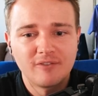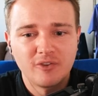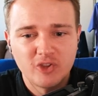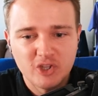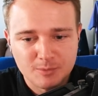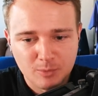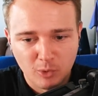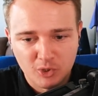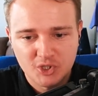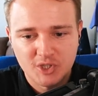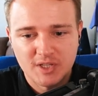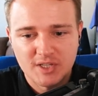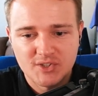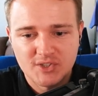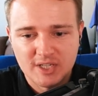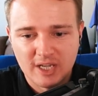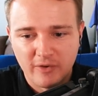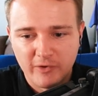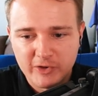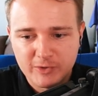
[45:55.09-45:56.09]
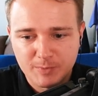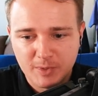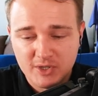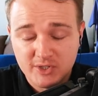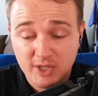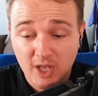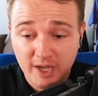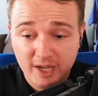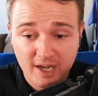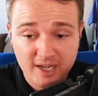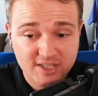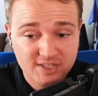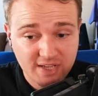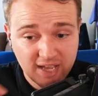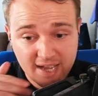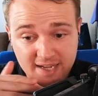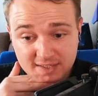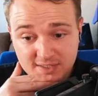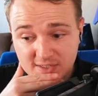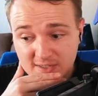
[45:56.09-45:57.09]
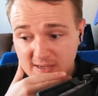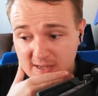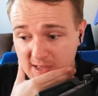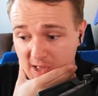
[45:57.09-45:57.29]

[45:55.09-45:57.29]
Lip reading: that's been watching this series, because like I said